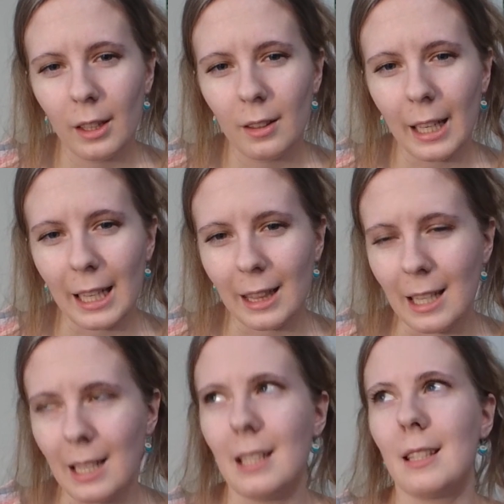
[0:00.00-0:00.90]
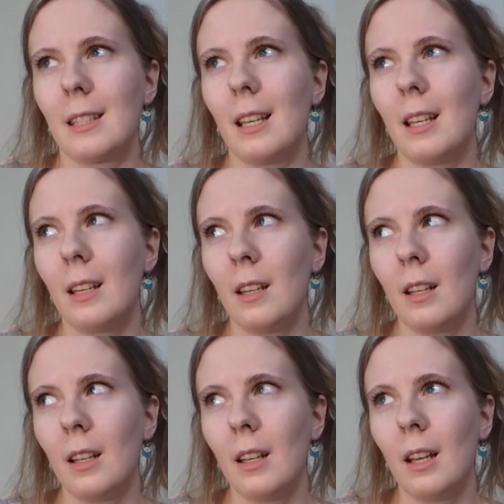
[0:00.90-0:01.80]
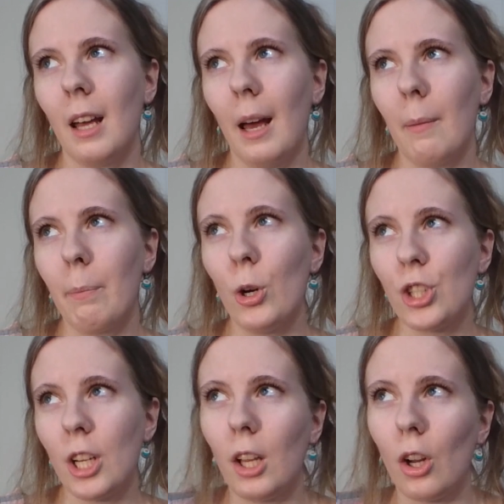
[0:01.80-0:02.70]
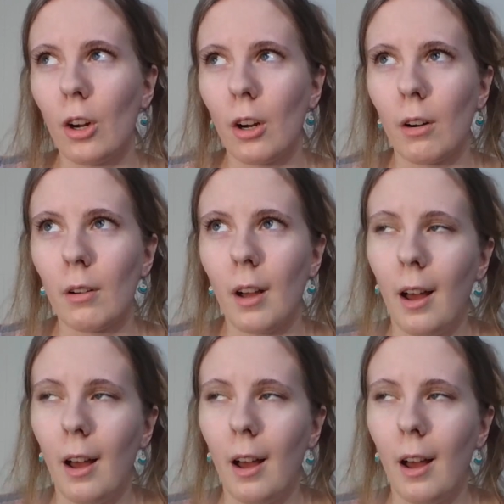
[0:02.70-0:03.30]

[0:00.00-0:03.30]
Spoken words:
like these pushing your